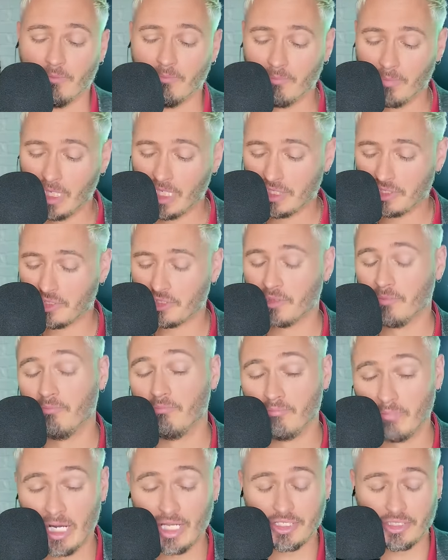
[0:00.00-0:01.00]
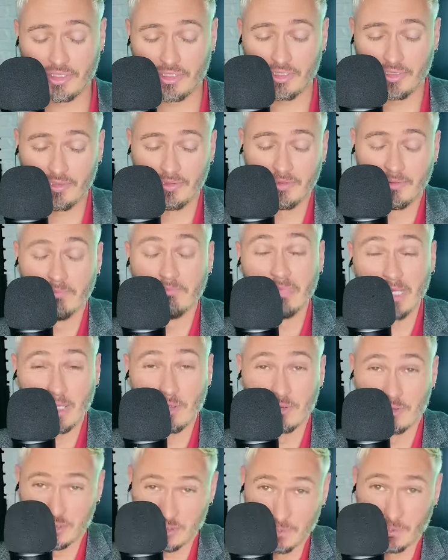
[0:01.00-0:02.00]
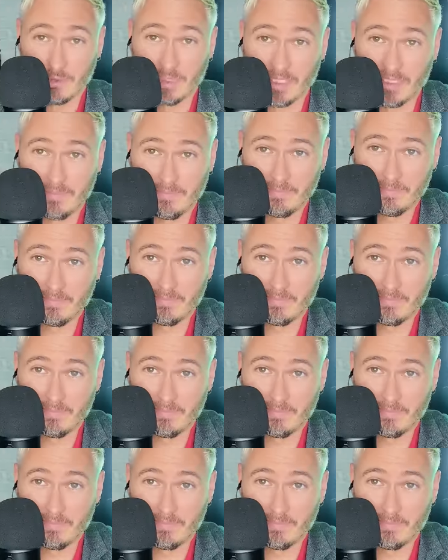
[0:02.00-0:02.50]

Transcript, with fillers: much, much bigger story.